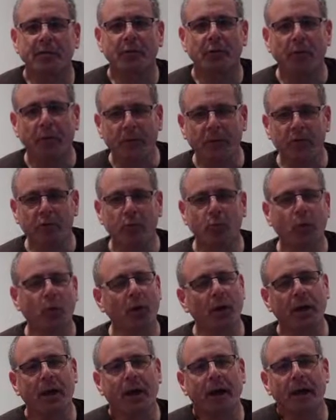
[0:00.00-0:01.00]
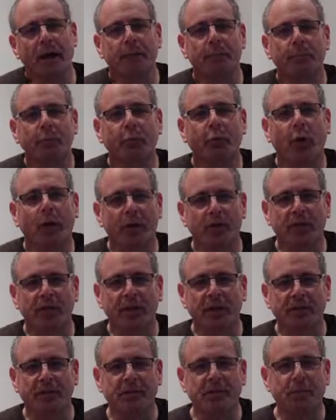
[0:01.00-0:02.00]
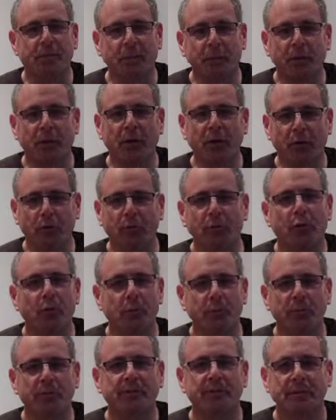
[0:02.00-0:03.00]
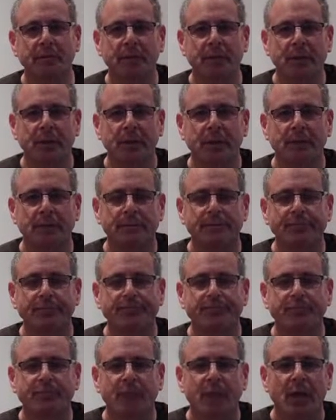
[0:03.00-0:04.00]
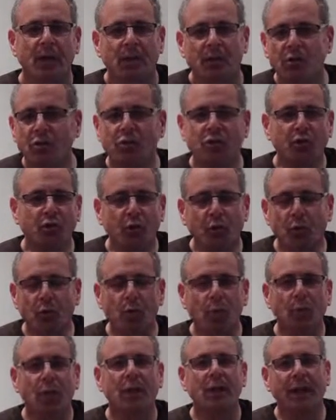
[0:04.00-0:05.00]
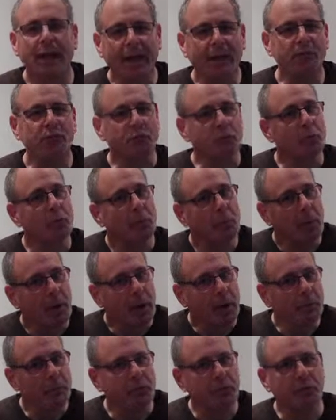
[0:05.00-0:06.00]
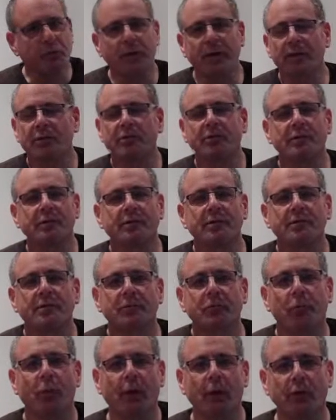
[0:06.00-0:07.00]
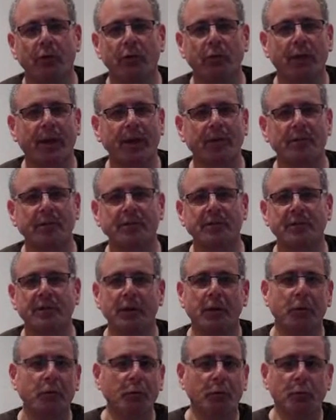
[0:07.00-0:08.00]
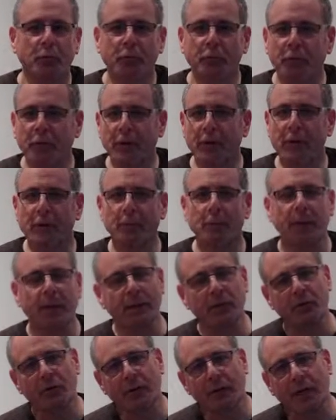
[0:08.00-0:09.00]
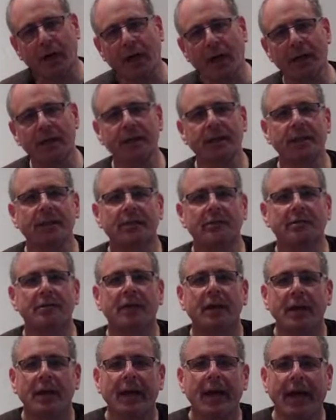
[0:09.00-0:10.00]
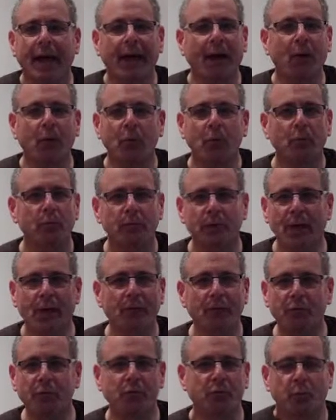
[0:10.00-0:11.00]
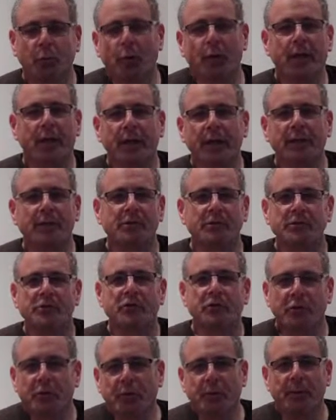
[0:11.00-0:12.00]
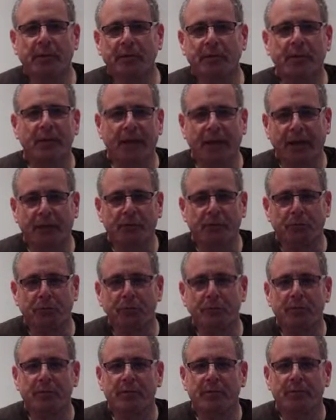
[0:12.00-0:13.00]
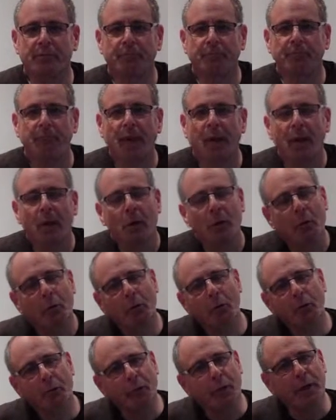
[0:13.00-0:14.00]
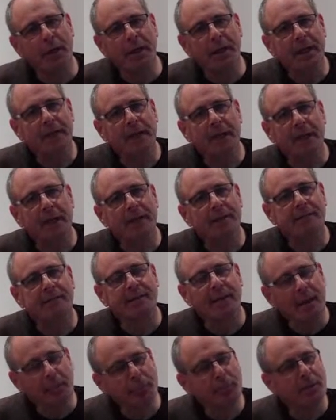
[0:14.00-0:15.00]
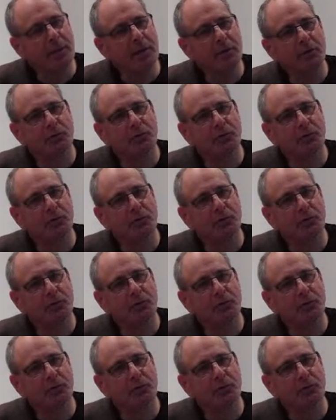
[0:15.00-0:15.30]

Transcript: so that you work on projects in peer groups. Two, classroom observations, where you get to see through film and your colleagues how life is working in Suriname's classrooms. Three, adapting